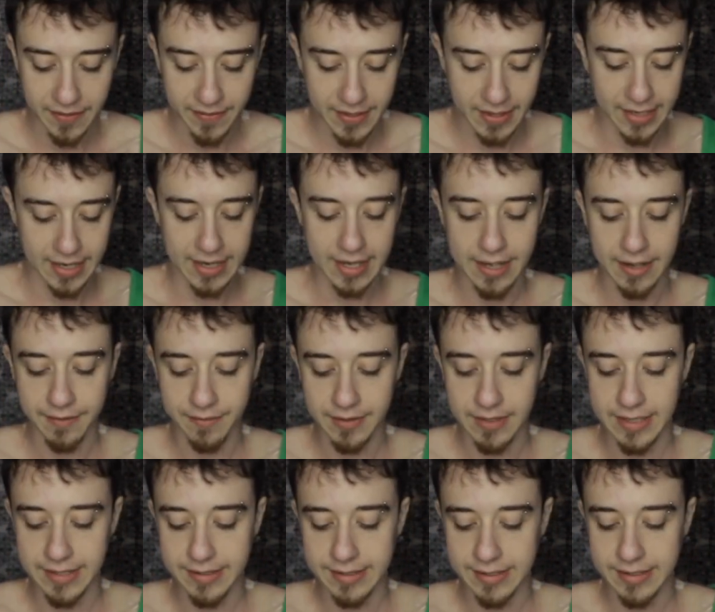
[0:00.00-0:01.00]
and then I have
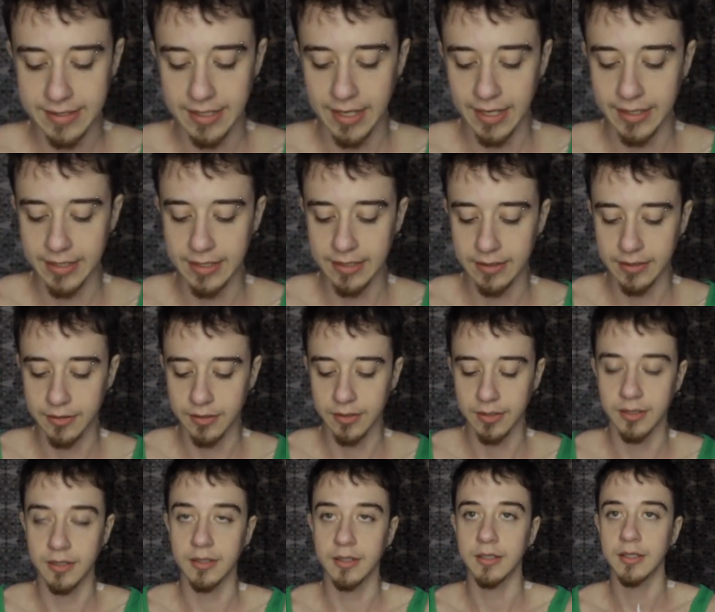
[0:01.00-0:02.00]
these tiny
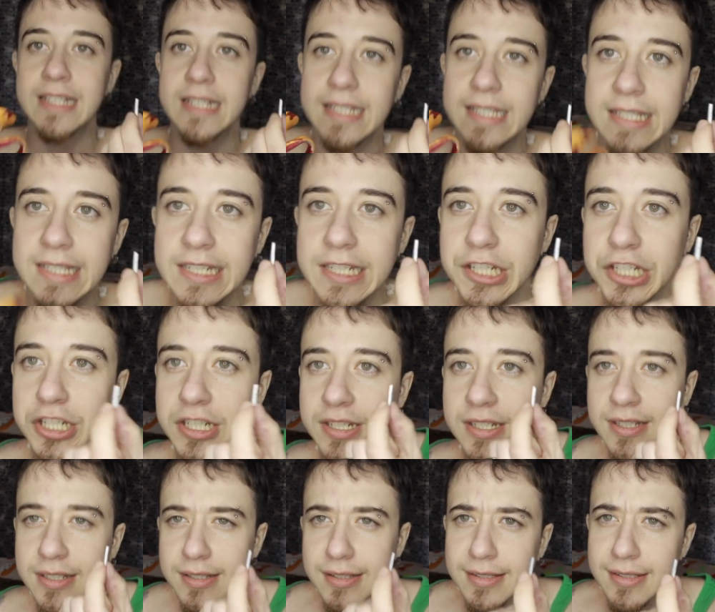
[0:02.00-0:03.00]
little
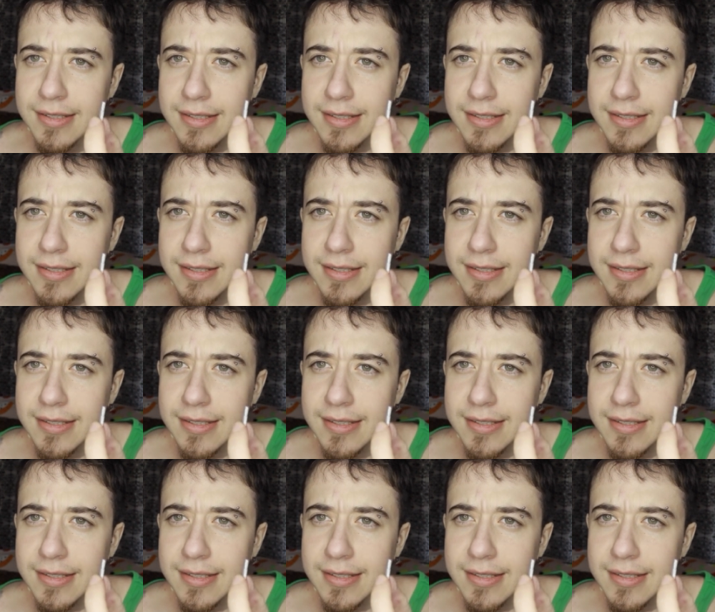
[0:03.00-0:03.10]
stitches,